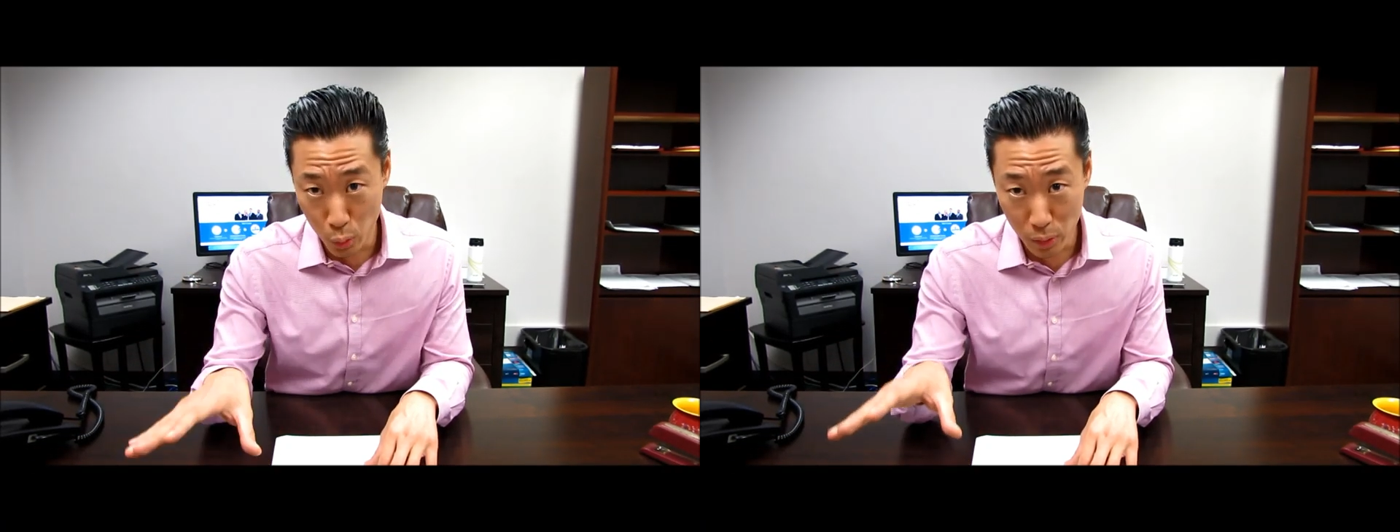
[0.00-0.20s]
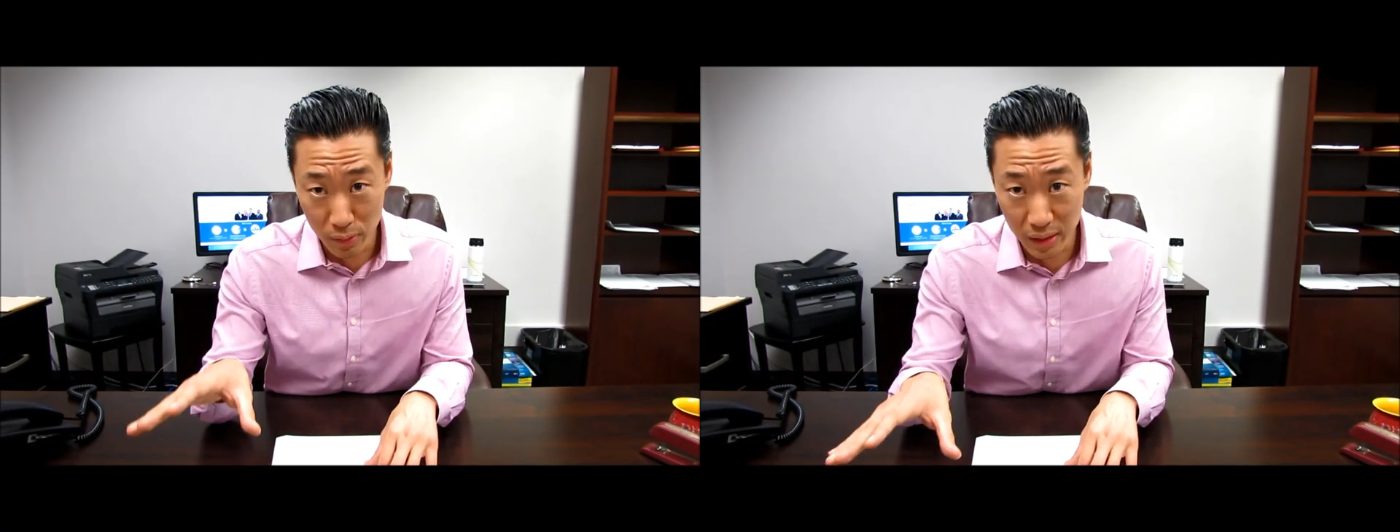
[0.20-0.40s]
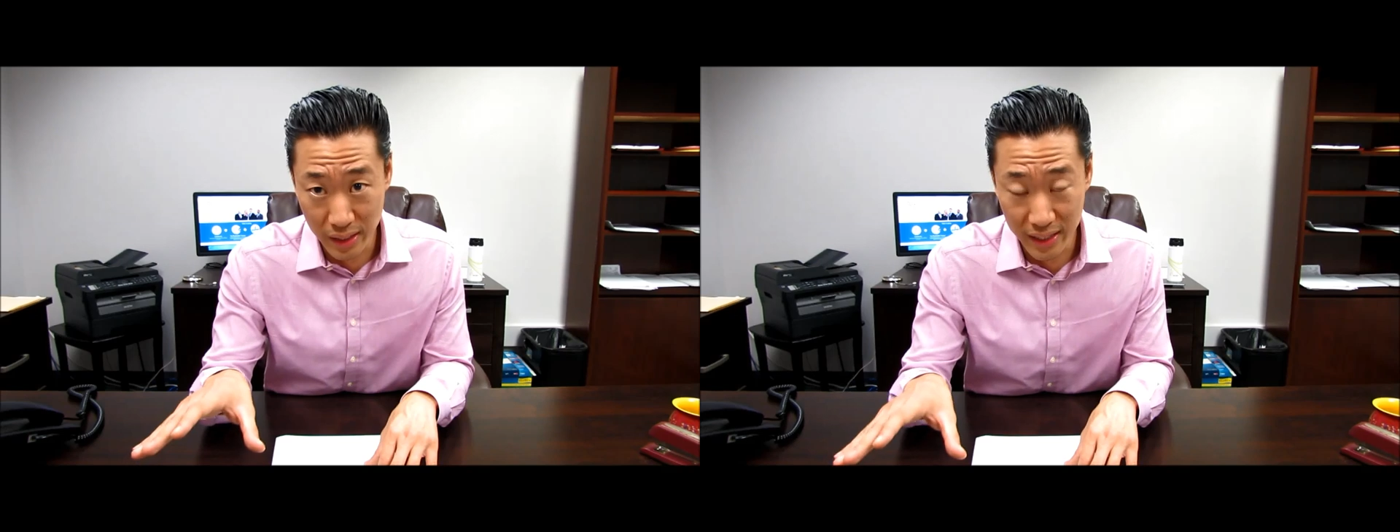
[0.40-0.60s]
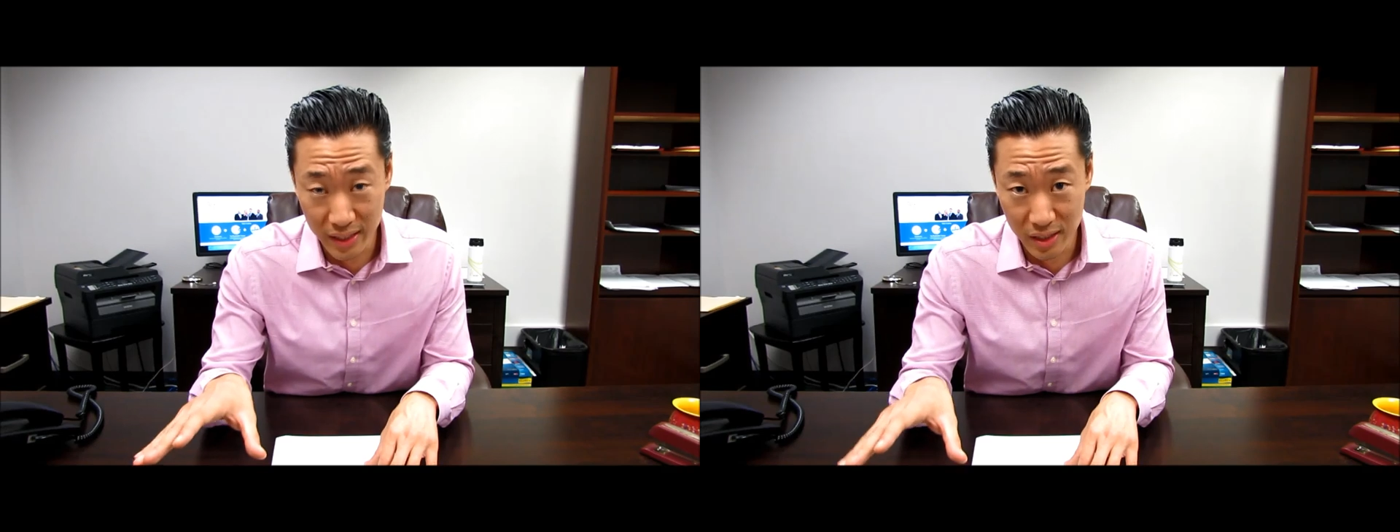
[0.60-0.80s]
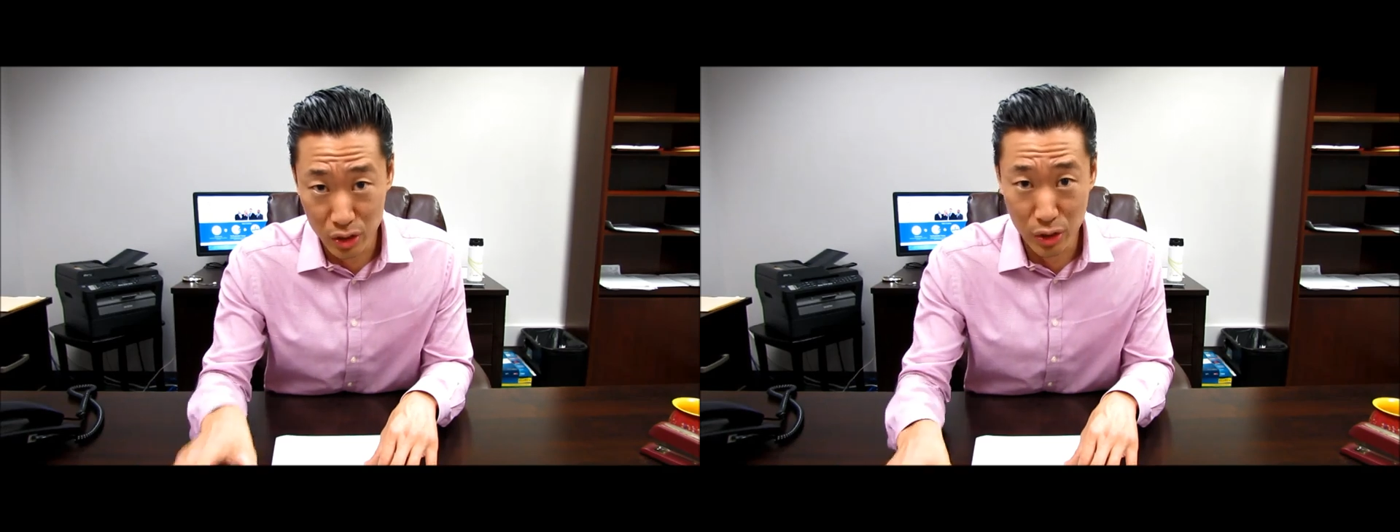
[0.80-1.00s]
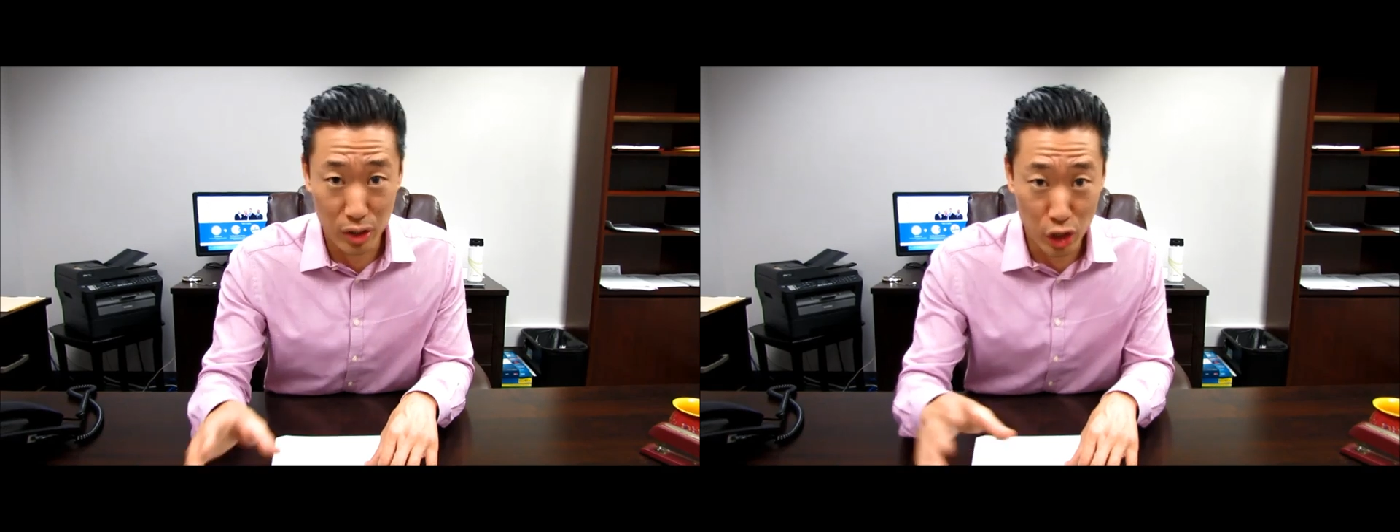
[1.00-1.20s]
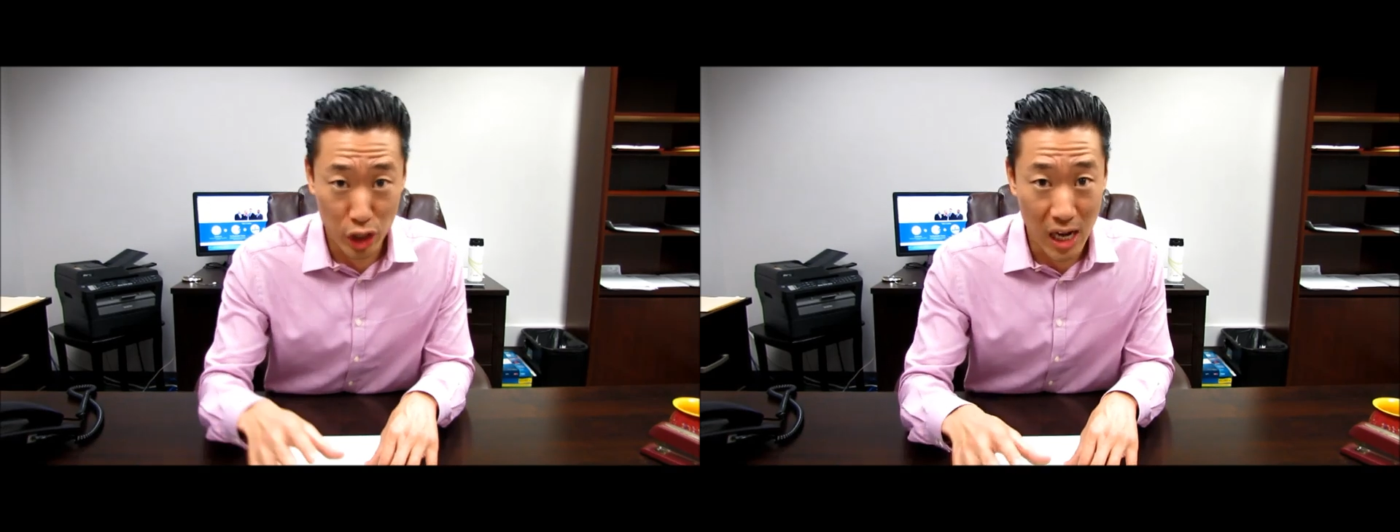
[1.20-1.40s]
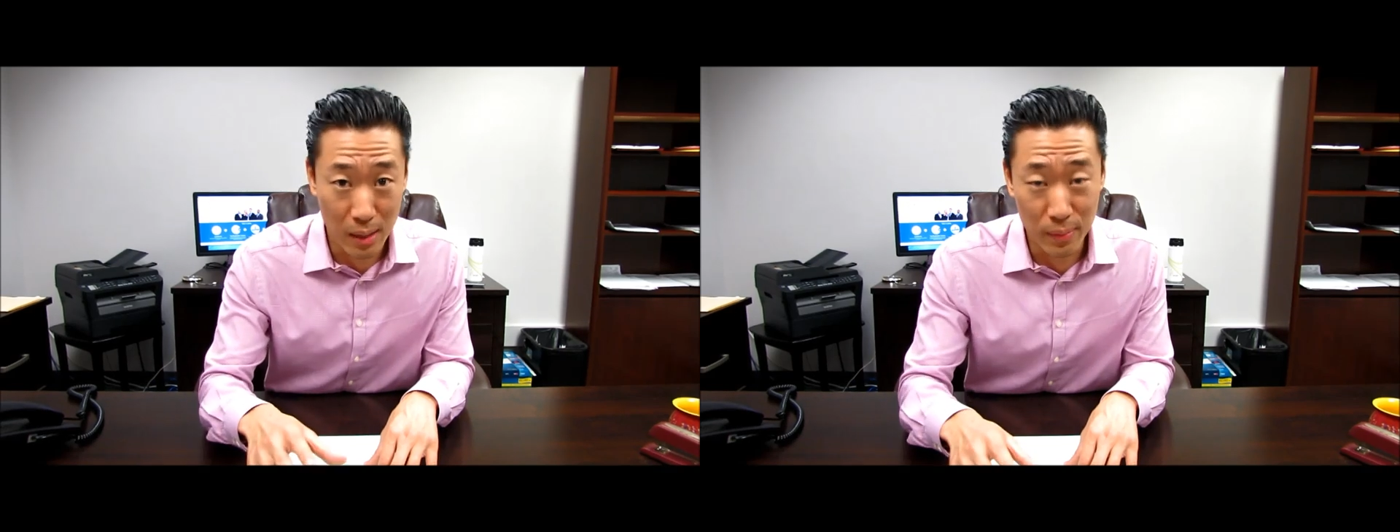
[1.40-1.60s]
were related to your
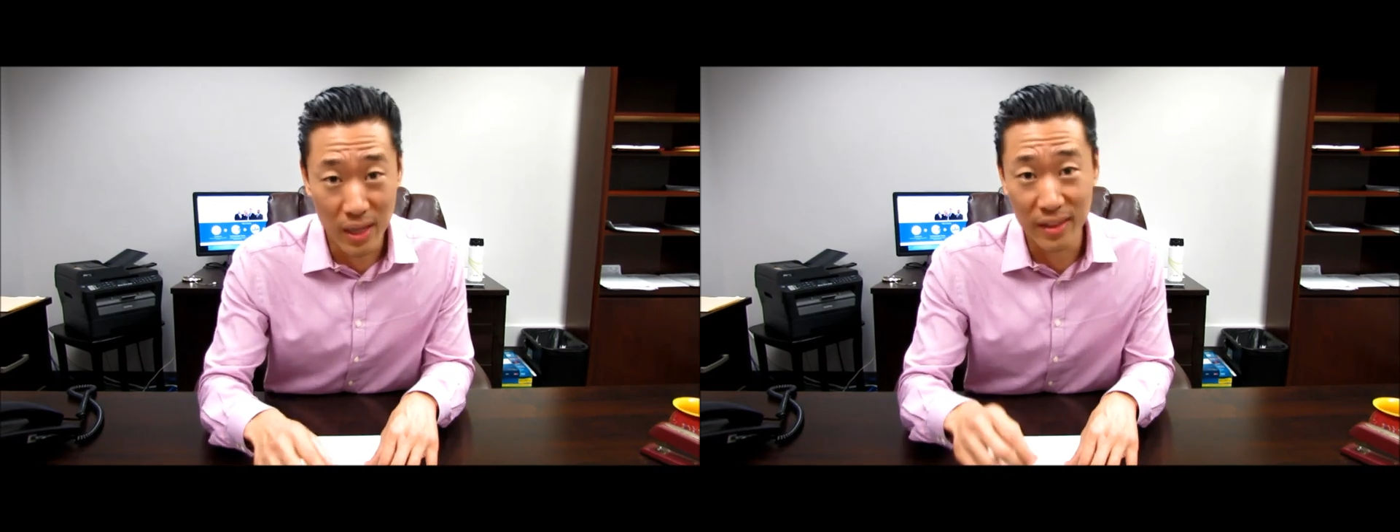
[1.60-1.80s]
job.